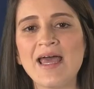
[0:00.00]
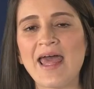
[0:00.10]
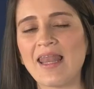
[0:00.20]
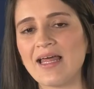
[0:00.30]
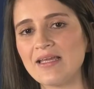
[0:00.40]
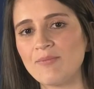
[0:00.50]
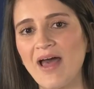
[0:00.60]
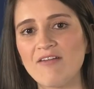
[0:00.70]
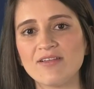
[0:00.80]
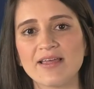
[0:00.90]
and let them
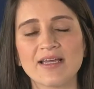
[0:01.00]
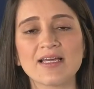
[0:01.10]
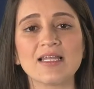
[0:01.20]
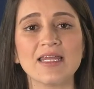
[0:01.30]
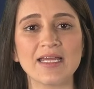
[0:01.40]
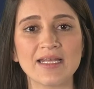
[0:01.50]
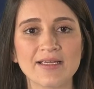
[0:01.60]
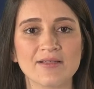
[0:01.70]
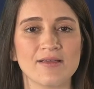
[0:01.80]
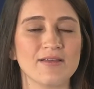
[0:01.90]
have like a clean
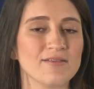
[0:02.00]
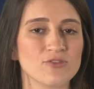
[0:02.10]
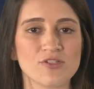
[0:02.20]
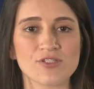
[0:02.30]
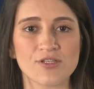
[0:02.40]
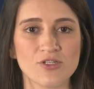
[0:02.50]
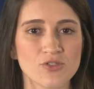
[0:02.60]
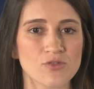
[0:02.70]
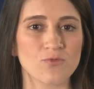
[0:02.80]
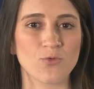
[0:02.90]

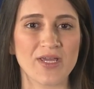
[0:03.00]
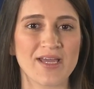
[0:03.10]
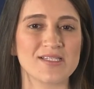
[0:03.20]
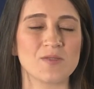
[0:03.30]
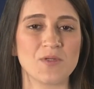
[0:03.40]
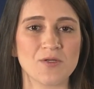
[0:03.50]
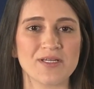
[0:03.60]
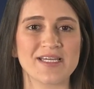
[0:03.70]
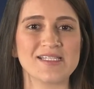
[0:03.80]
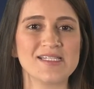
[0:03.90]
interstitials-free
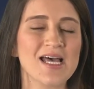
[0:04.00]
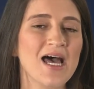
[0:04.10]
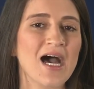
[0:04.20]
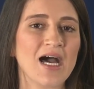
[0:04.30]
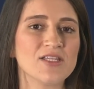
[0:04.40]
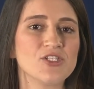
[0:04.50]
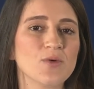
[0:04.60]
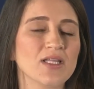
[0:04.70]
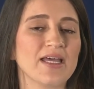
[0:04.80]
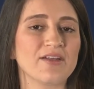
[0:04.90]
experience until
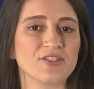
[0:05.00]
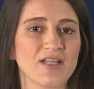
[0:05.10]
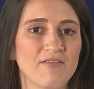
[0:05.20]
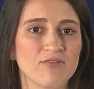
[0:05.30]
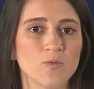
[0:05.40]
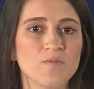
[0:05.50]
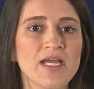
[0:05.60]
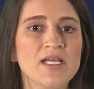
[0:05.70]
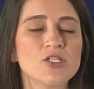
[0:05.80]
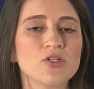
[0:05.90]
a later level.
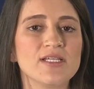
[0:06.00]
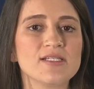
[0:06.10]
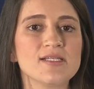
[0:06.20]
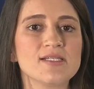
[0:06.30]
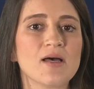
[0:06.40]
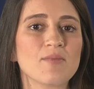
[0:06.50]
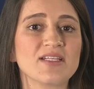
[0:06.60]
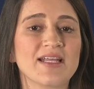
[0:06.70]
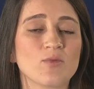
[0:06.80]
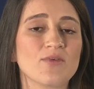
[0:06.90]
So this is something
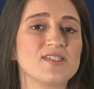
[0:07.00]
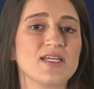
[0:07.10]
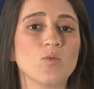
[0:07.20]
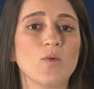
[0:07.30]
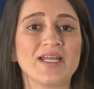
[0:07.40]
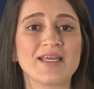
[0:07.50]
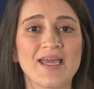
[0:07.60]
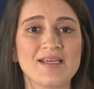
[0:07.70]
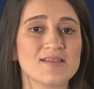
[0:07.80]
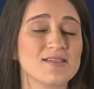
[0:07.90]
that we've seen win
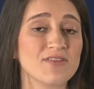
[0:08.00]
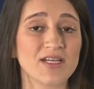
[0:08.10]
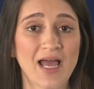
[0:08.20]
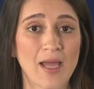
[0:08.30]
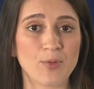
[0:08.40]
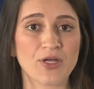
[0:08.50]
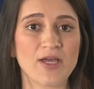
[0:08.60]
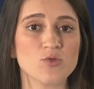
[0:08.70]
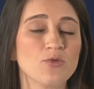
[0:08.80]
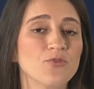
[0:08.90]
cases even in
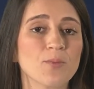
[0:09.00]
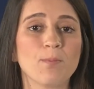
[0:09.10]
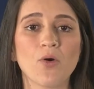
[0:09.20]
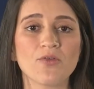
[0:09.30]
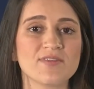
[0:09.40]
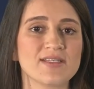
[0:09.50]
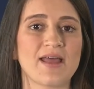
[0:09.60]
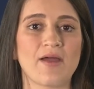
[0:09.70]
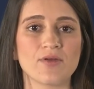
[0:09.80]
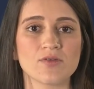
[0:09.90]
hyper-casual for both
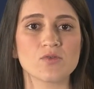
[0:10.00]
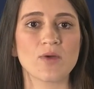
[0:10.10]
scenarios,